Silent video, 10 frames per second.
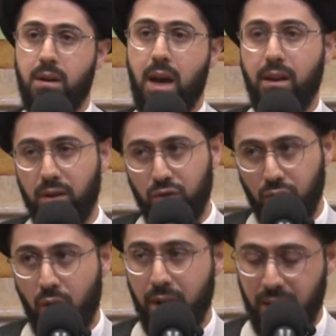And
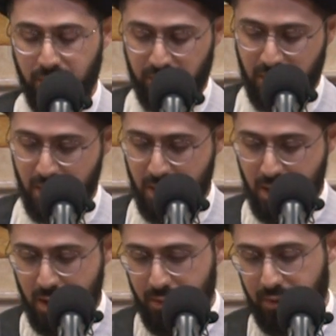historians,
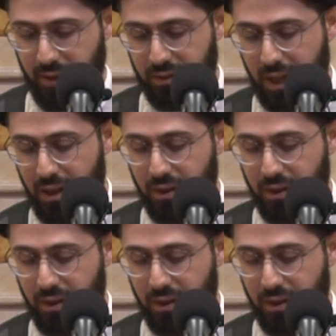they tell